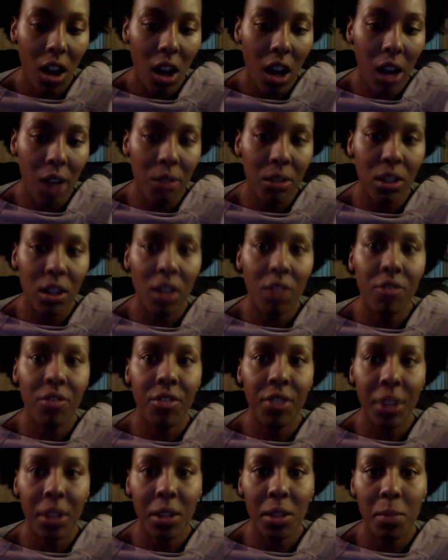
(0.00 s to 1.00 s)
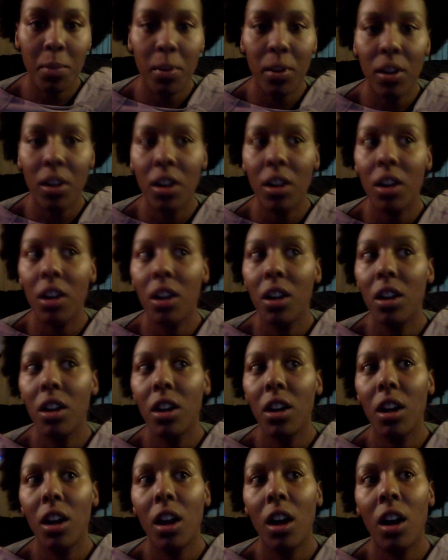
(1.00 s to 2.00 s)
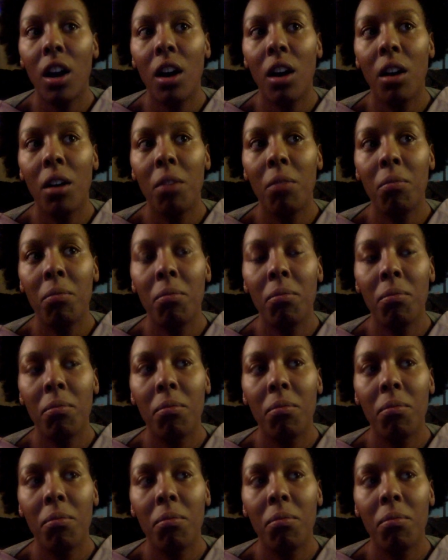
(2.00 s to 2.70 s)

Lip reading: I was on Facebook, um,